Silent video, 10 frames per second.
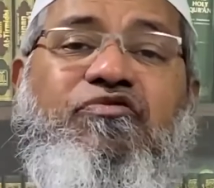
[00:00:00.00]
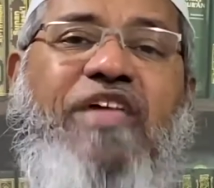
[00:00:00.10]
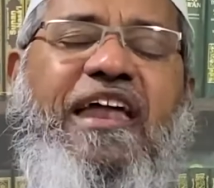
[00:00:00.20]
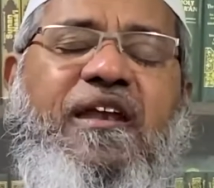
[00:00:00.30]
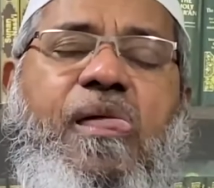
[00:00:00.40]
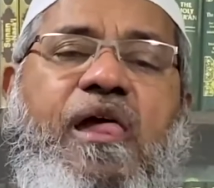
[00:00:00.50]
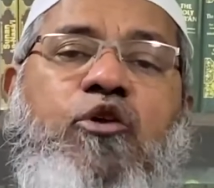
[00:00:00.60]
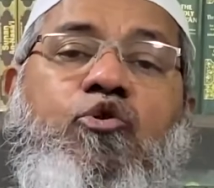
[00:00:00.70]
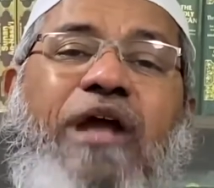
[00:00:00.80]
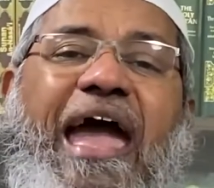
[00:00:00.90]
then
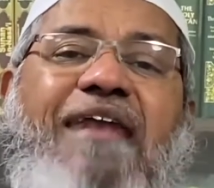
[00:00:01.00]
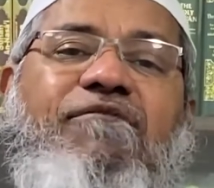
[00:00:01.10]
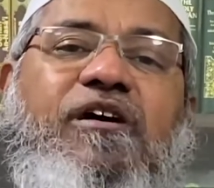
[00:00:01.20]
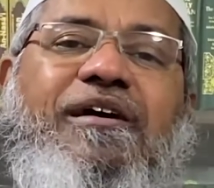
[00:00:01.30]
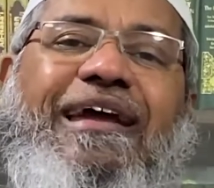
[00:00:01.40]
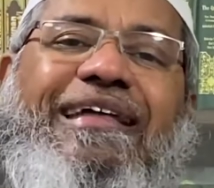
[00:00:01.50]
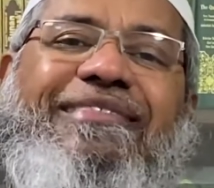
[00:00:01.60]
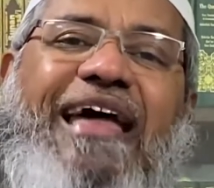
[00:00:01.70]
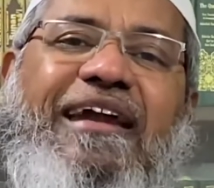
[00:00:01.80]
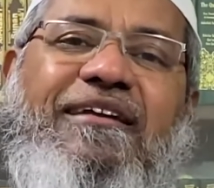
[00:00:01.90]
you can work
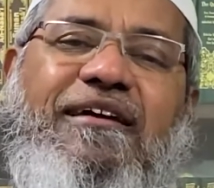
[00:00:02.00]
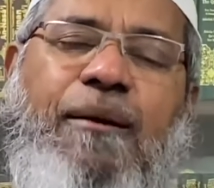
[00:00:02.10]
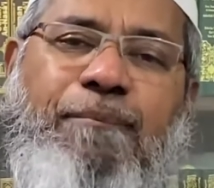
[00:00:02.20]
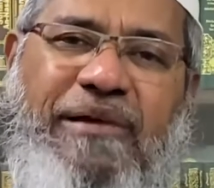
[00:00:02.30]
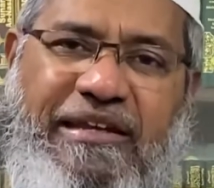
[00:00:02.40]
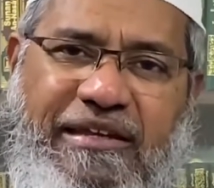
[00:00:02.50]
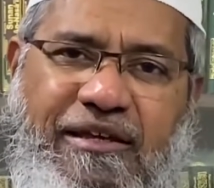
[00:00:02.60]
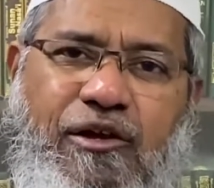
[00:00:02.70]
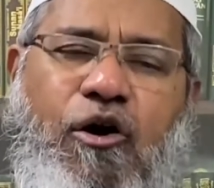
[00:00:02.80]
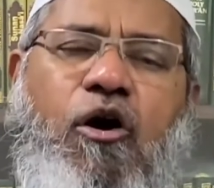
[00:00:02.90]
in that company
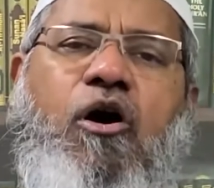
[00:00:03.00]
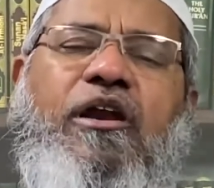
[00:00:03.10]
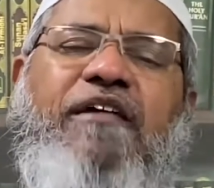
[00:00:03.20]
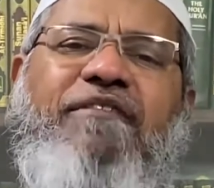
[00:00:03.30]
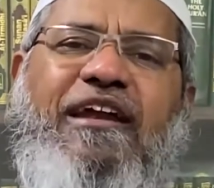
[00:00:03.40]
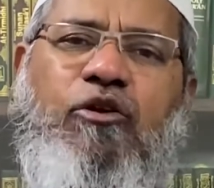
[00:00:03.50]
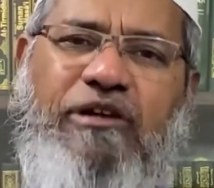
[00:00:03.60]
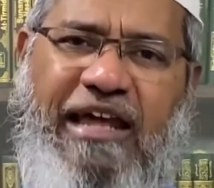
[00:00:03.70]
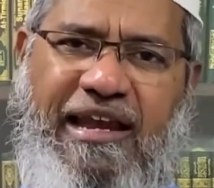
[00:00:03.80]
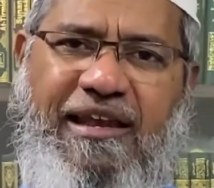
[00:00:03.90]
or in that
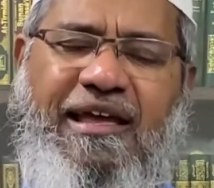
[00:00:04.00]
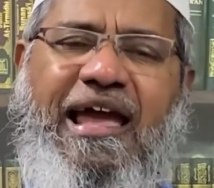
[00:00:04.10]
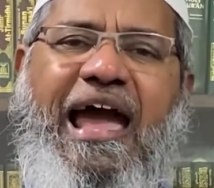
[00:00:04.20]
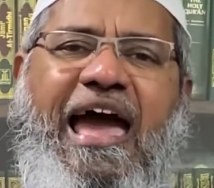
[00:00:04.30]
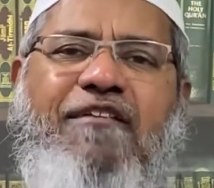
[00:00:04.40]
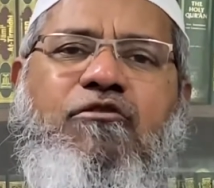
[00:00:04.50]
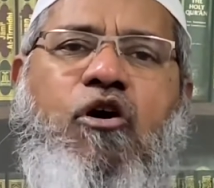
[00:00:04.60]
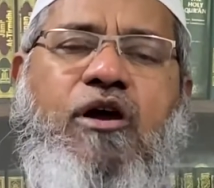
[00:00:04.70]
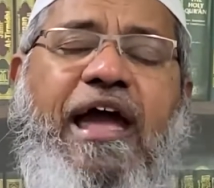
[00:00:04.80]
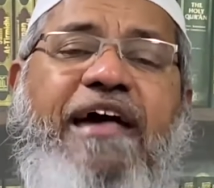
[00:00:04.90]
hotel as
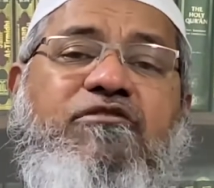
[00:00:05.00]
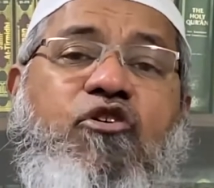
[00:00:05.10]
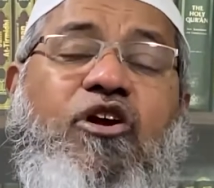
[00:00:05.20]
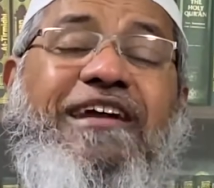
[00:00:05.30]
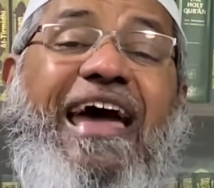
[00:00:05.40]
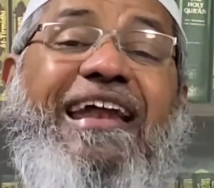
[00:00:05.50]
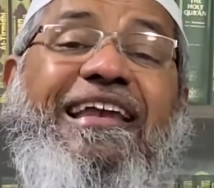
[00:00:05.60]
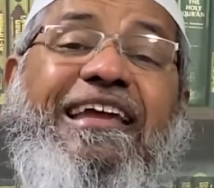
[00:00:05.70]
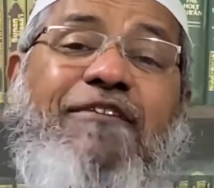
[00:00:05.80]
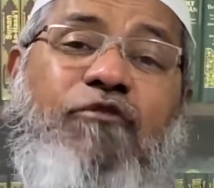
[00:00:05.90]
long as you're not
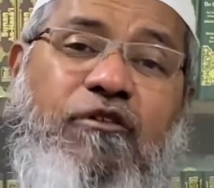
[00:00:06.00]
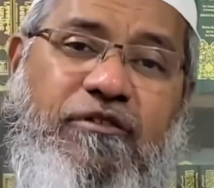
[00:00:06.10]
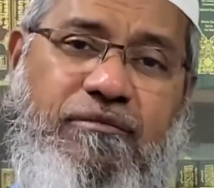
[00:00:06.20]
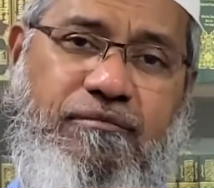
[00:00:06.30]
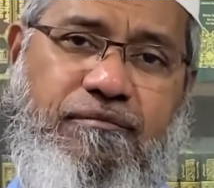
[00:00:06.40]
directly involved.